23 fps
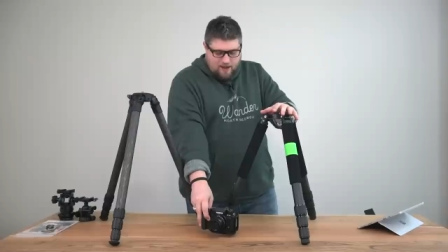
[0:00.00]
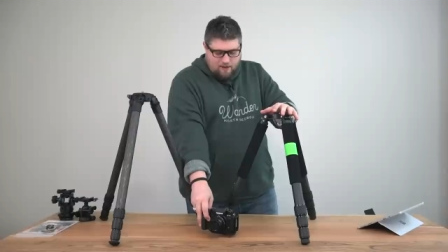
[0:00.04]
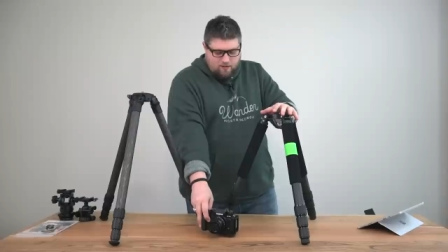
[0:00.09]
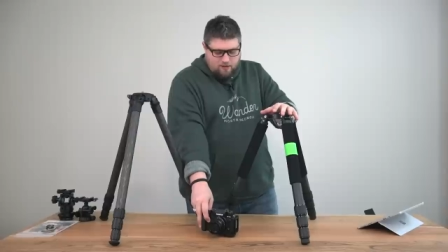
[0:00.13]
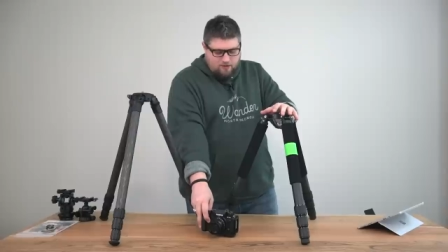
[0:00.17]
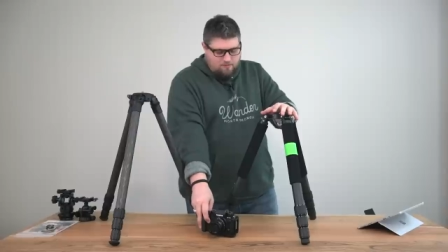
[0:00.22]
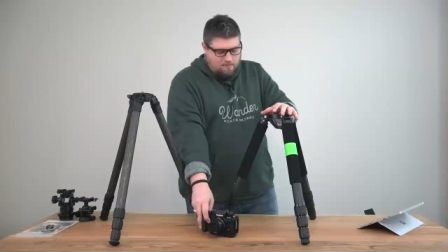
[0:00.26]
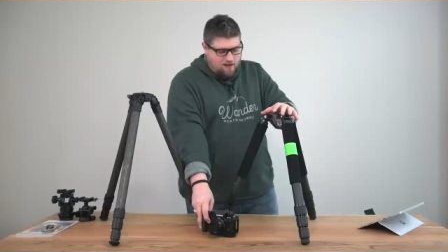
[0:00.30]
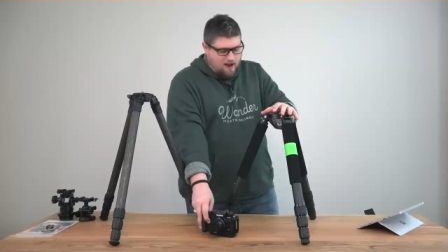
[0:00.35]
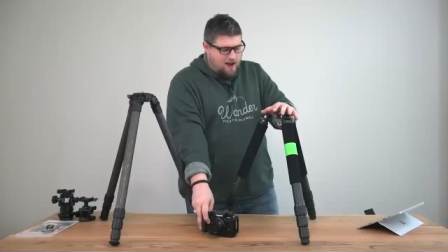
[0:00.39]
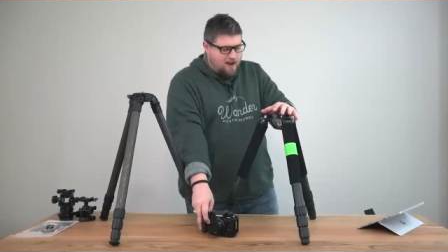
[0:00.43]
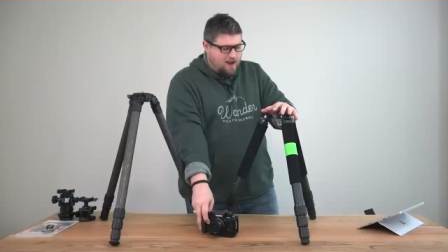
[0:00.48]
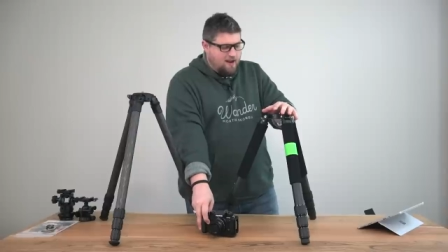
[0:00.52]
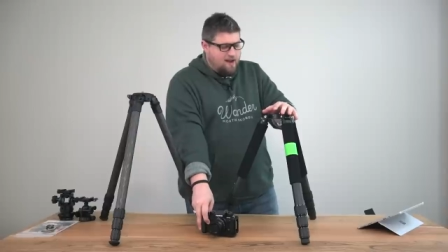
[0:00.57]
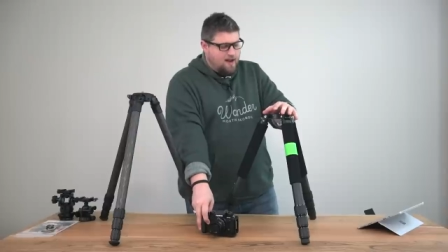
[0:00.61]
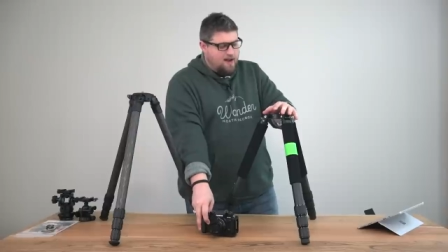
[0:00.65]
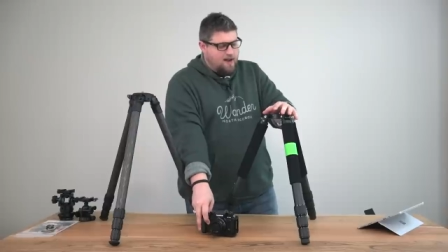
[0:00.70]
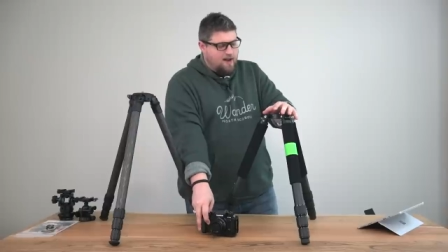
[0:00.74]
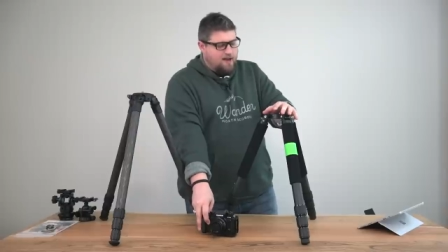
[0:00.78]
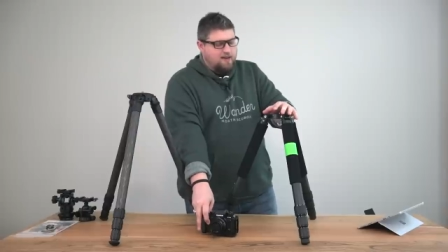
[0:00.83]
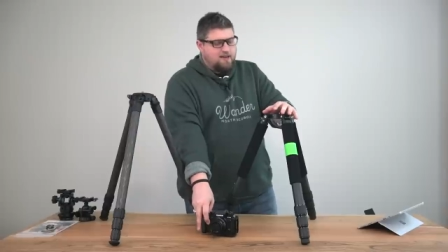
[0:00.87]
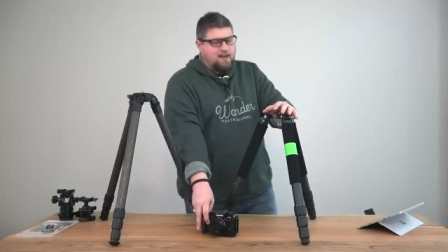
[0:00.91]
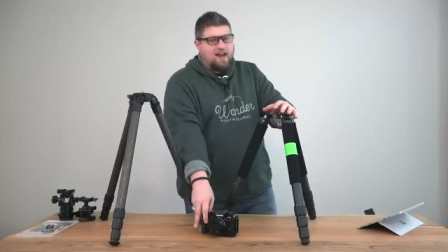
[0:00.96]
out with
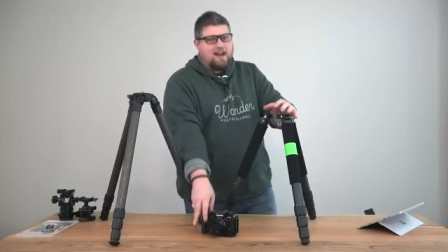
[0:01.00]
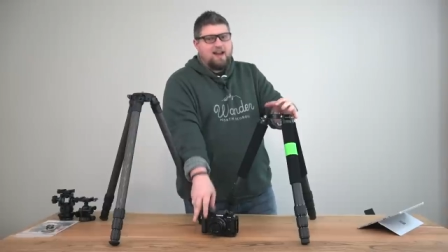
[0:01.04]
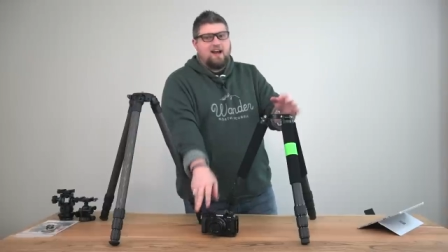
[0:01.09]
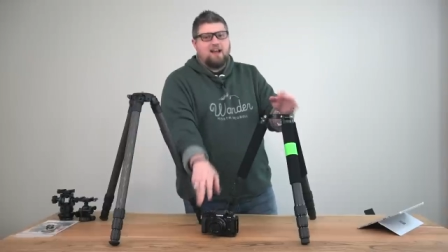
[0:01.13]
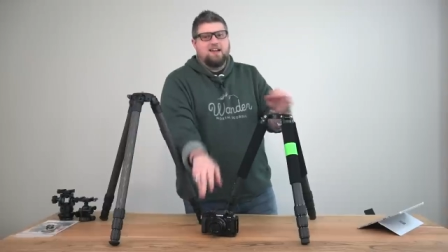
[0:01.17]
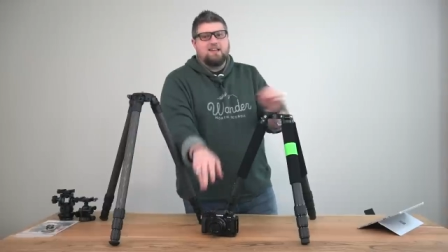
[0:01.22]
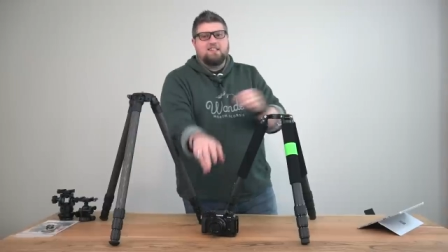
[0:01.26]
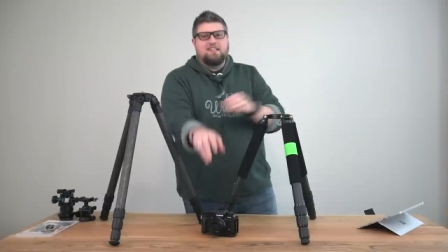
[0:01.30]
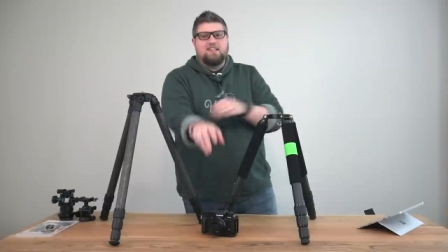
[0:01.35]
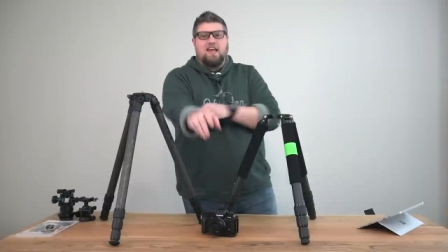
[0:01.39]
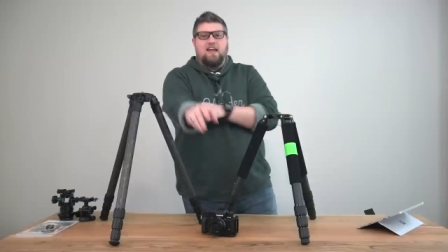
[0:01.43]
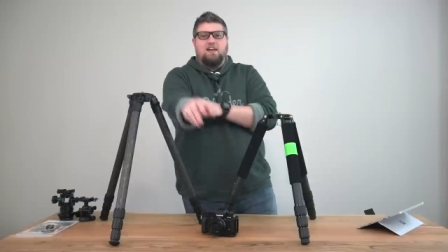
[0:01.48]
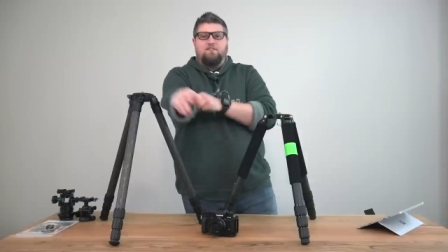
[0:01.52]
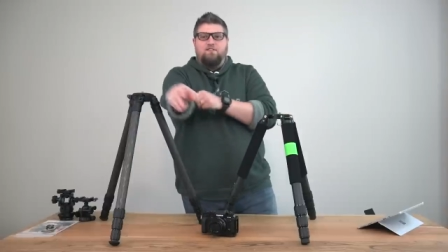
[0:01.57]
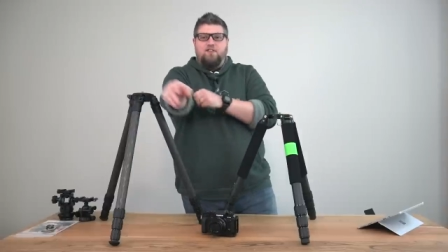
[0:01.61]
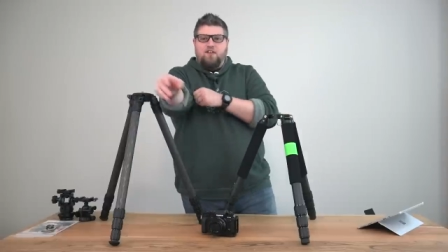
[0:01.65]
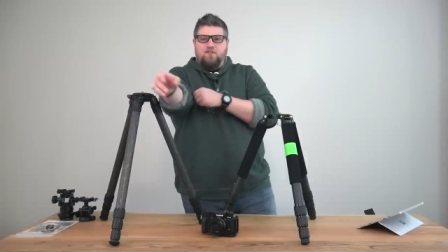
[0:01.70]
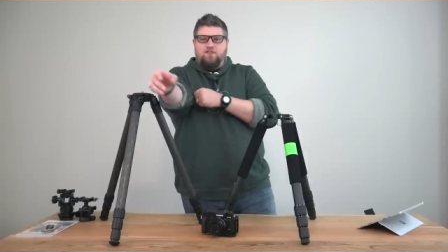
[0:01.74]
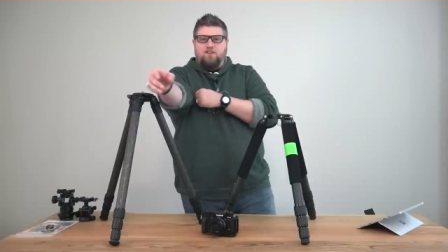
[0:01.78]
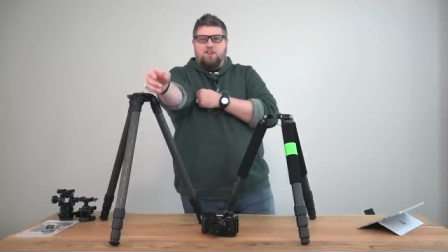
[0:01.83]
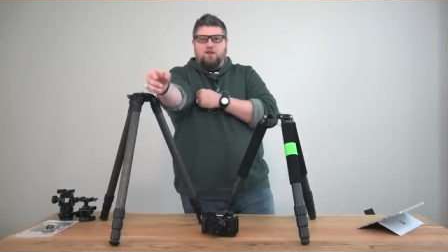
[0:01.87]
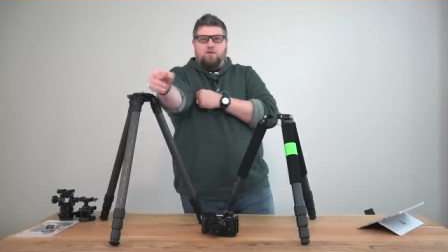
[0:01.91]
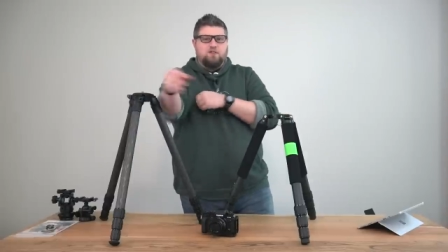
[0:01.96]
my Nikon
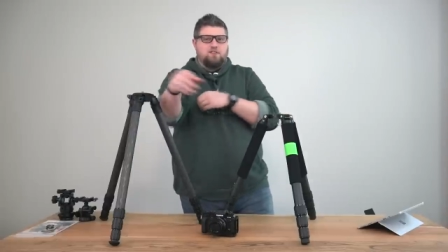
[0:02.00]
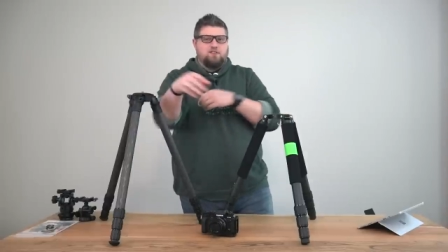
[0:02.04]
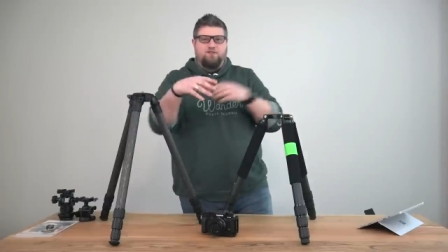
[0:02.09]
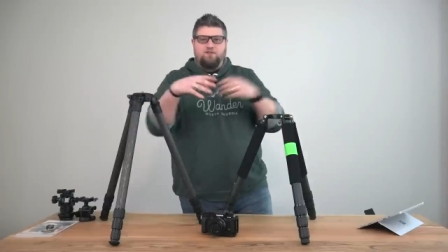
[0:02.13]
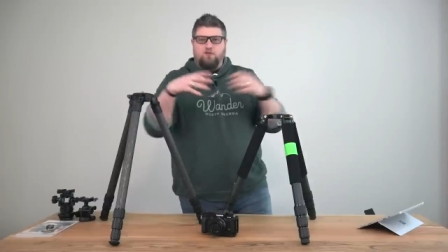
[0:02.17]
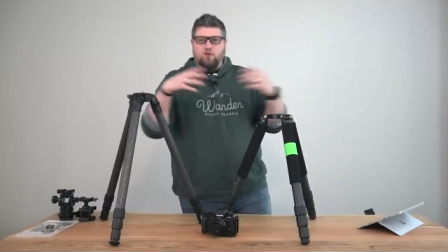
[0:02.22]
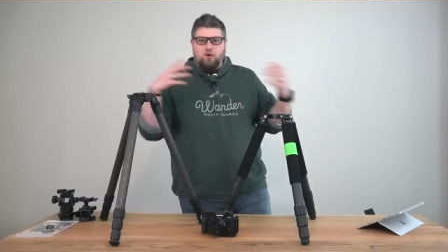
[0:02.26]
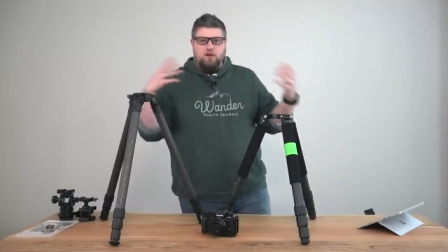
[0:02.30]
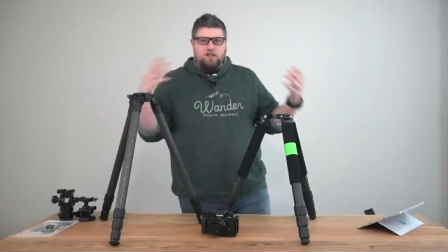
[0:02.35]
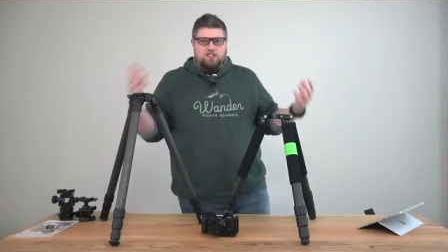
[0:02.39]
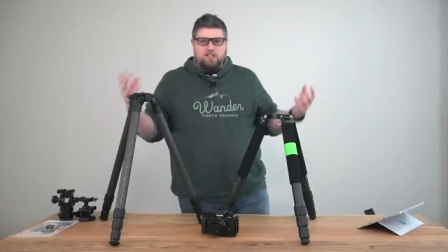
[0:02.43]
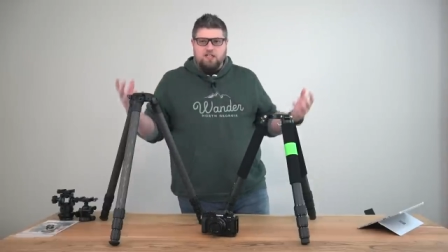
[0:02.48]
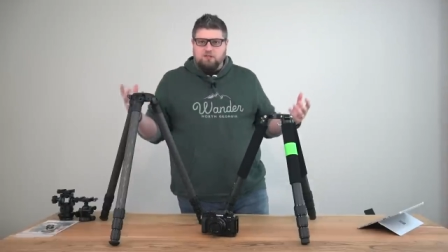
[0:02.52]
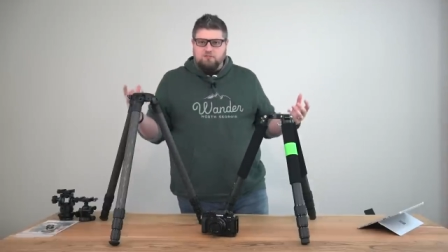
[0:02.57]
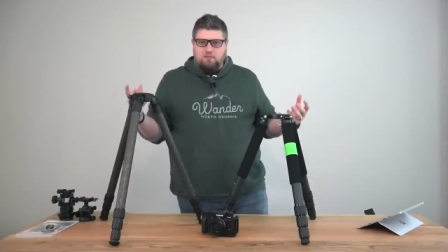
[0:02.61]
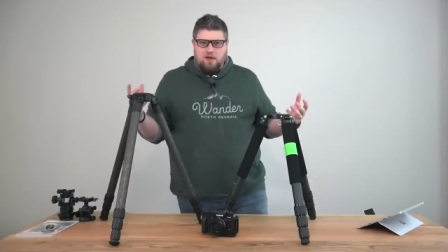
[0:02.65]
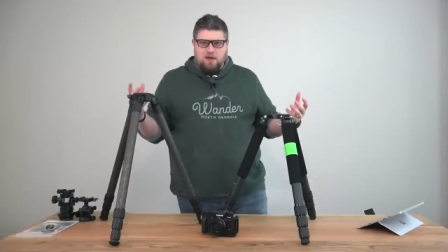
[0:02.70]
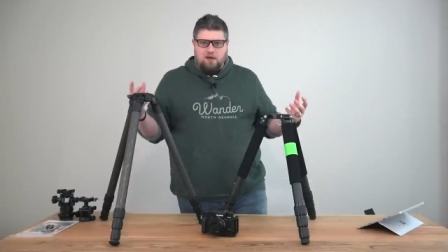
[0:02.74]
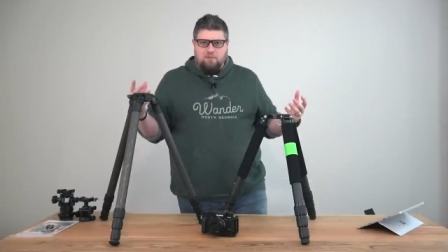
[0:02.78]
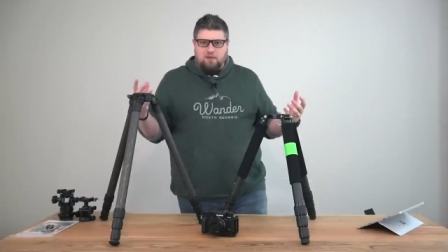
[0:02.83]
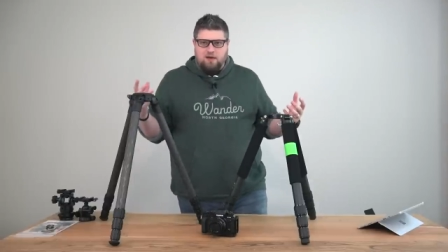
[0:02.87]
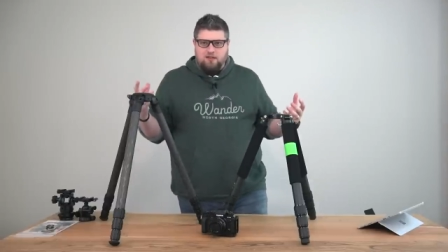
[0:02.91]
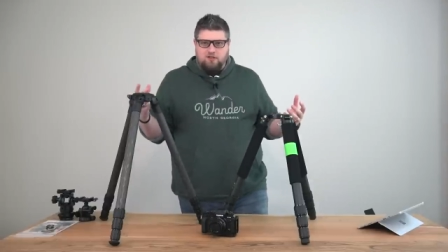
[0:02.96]
D850, which is a 46
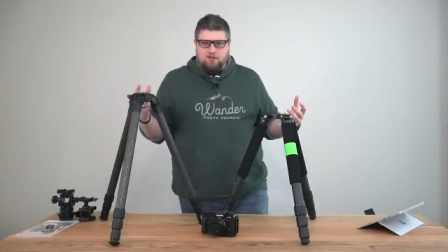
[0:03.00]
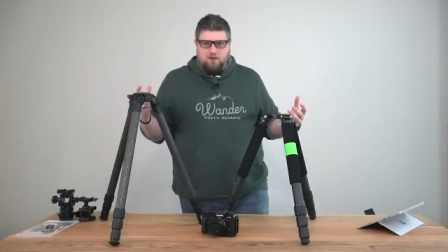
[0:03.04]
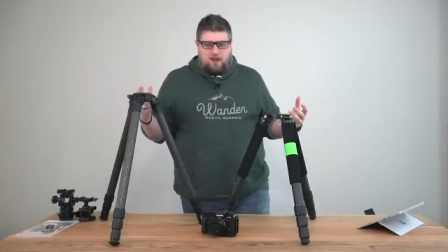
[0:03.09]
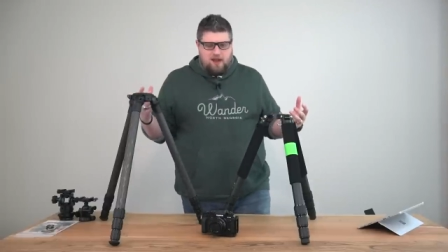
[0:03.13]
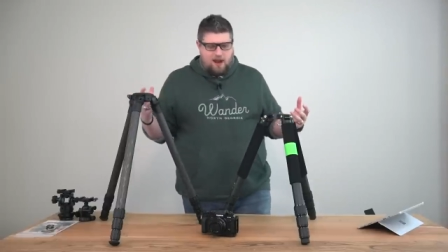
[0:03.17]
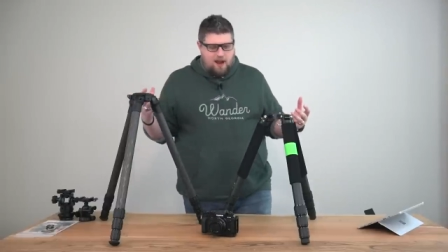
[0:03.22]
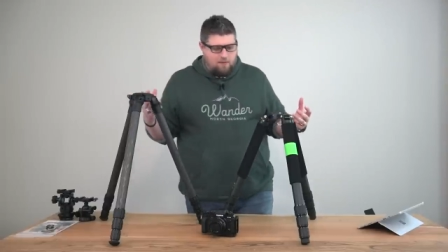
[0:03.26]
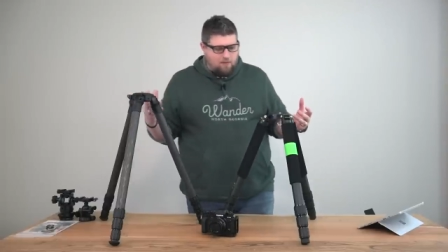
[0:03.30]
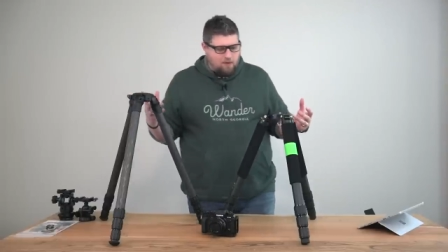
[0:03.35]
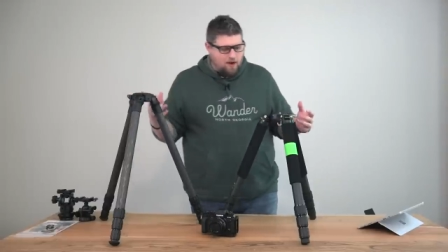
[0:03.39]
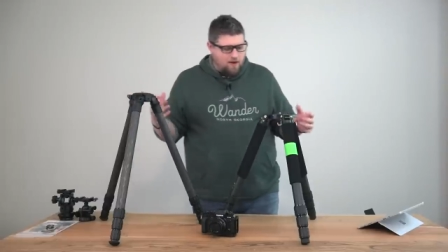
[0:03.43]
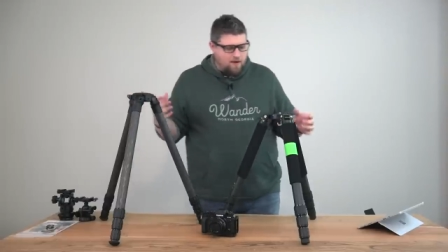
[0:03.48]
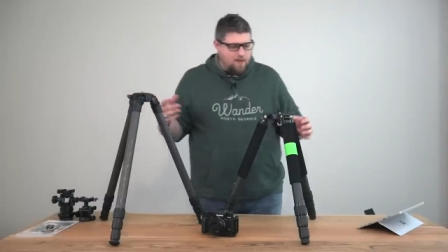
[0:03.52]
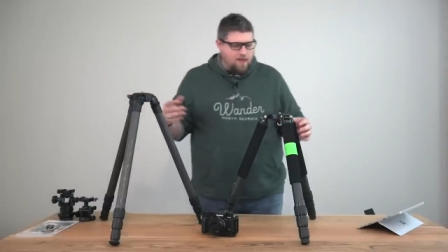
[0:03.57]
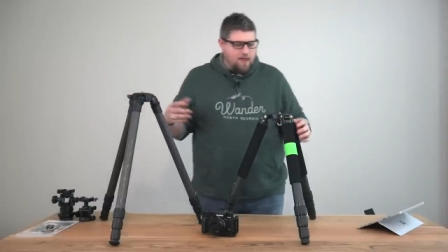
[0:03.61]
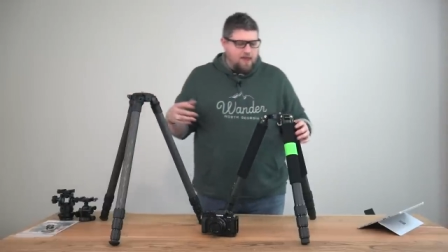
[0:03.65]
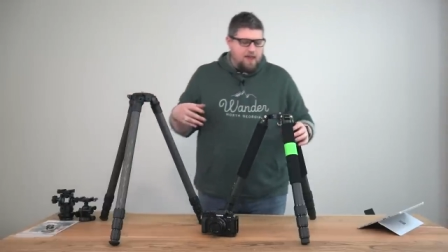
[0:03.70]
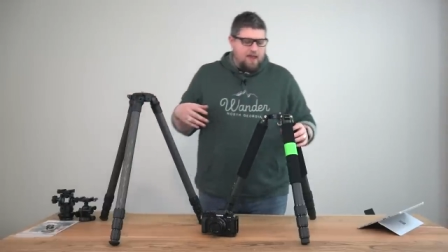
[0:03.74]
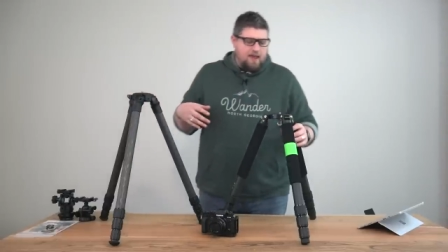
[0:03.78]
megapixel camera.